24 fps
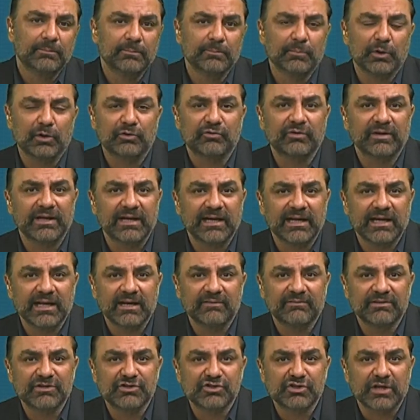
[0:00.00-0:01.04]
bordering
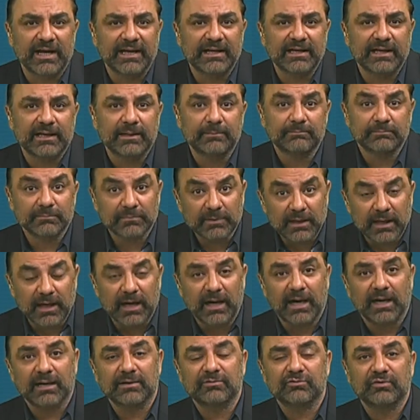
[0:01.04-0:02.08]
area with China,
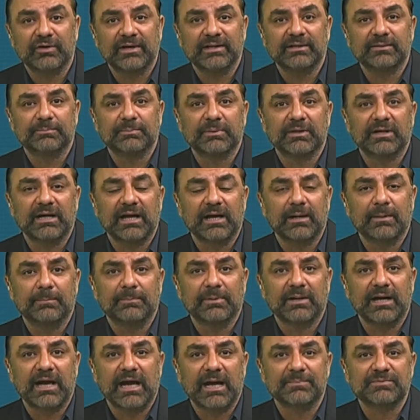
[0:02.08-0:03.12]
our threat
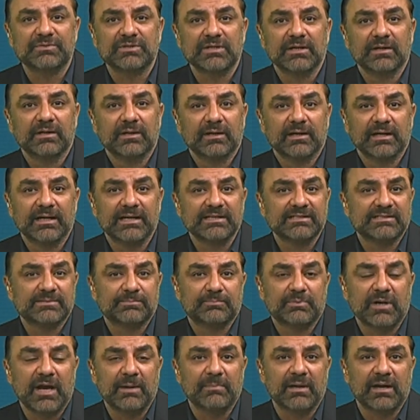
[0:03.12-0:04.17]
perhaps is
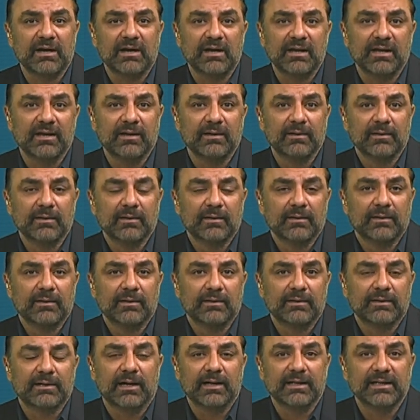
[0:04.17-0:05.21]
primarily
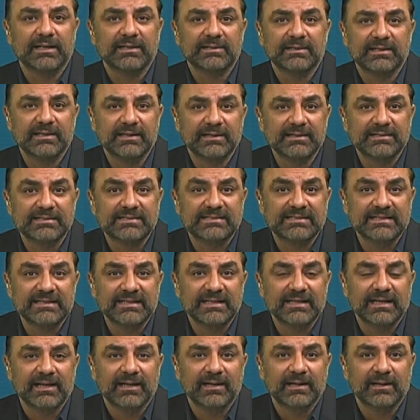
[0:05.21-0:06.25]
regarding the
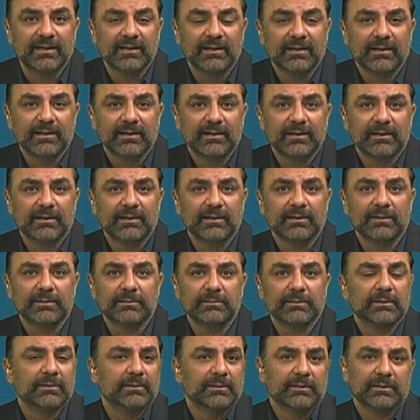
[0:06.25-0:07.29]

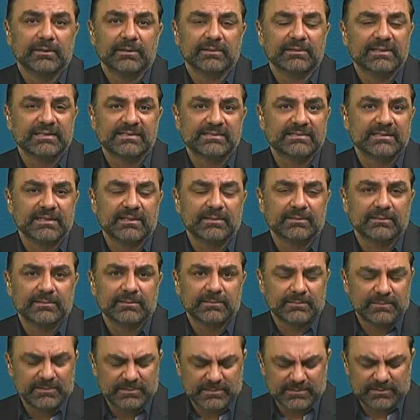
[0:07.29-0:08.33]

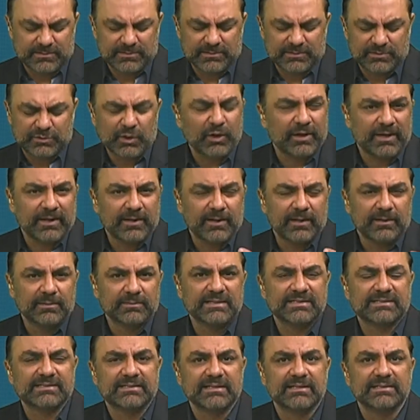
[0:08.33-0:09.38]

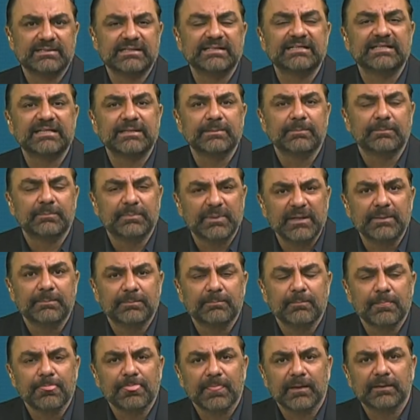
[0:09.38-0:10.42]
TTP,
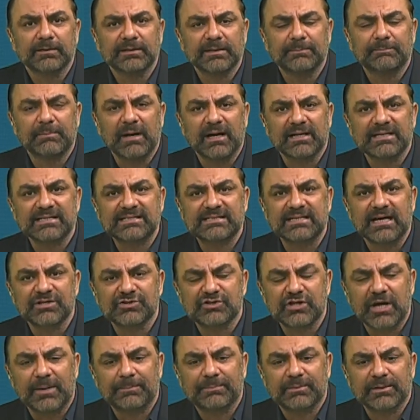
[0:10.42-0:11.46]
the Pakistan
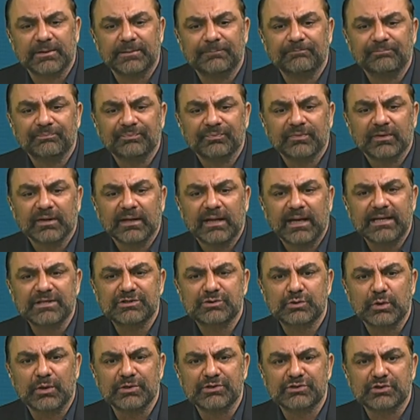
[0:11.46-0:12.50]
chapter, and
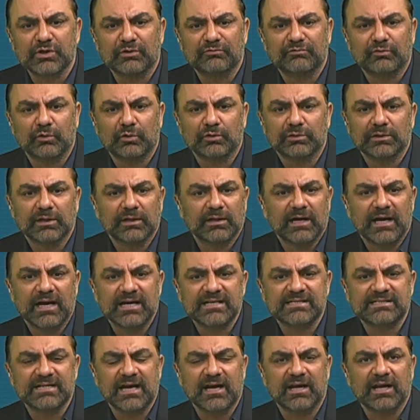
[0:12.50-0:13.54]
so on and so forth.
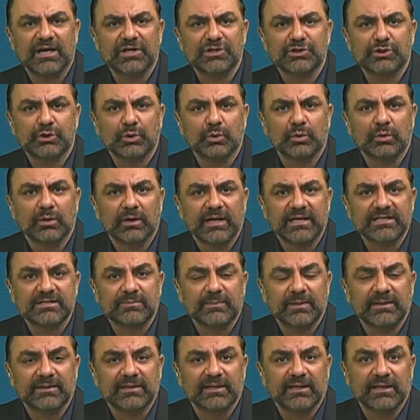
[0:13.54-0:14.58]
Hazara issue is
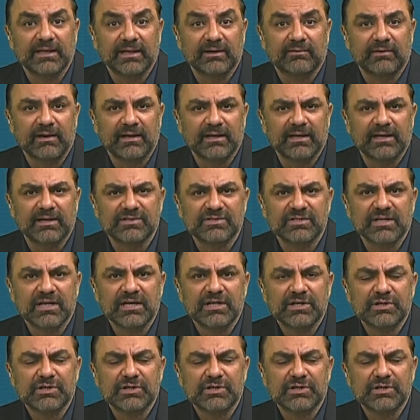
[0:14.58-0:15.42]
with the Iranians.